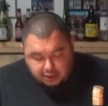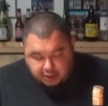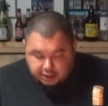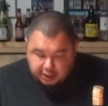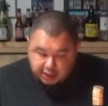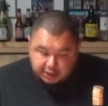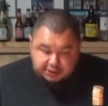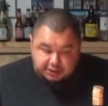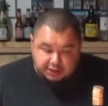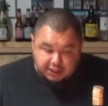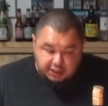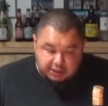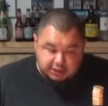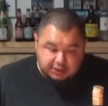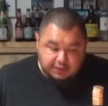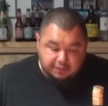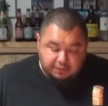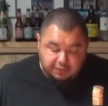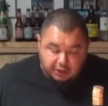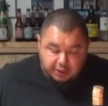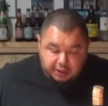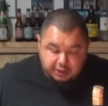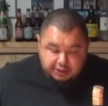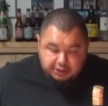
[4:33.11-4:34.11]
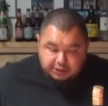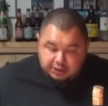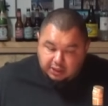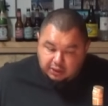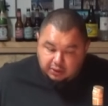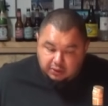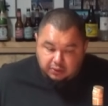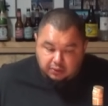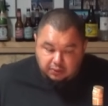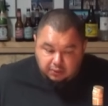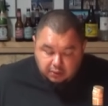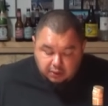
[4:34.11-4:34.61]
They said it's a very
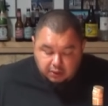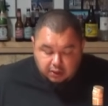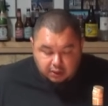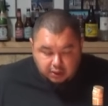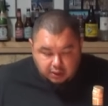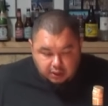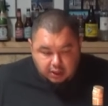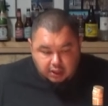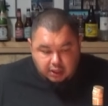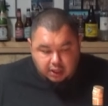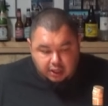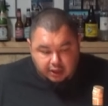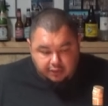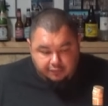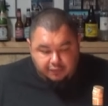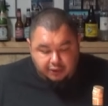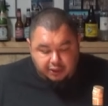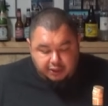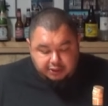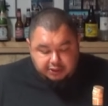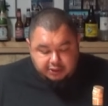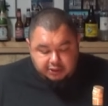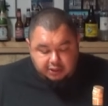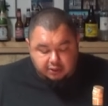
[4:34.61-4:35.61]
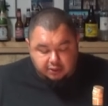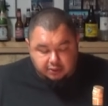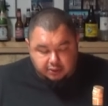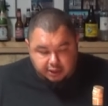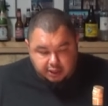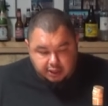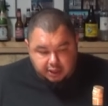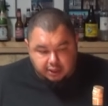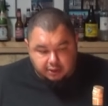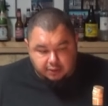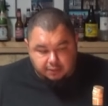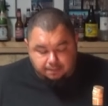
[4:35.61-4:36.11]
subtle
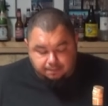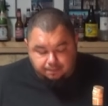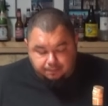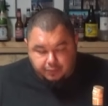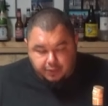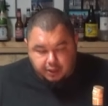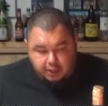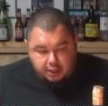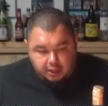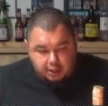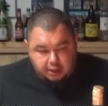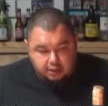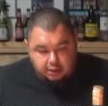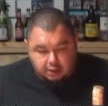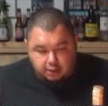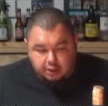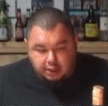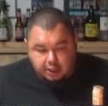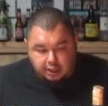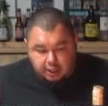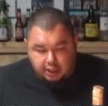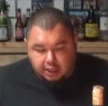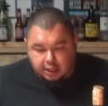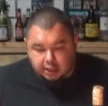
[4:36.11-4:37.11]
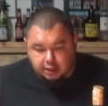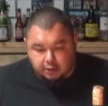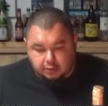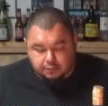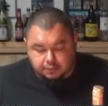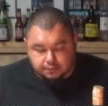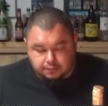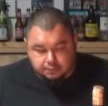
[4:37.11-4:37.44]
hint, and they're not lying.